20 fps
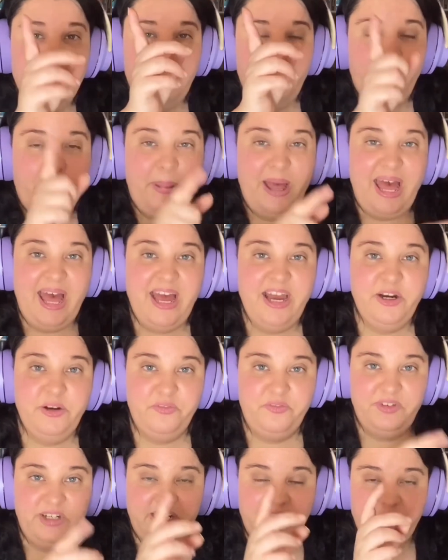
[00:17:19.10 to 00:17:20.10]
part
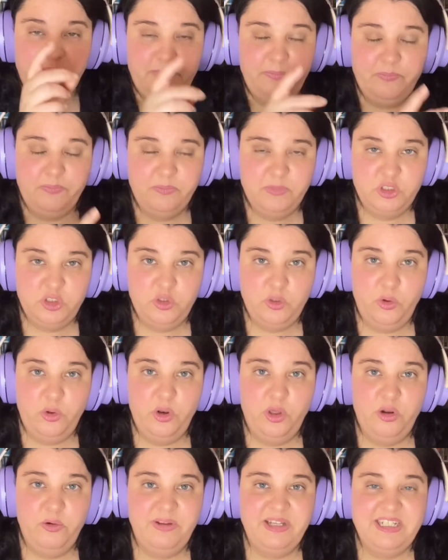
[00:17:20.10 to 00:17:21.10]
of their soul
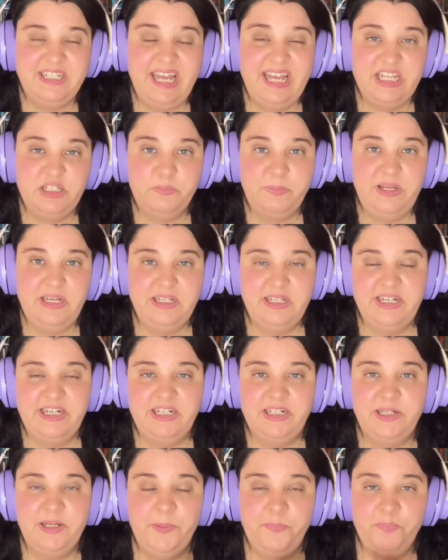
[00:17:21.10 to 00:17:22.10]
always has been there.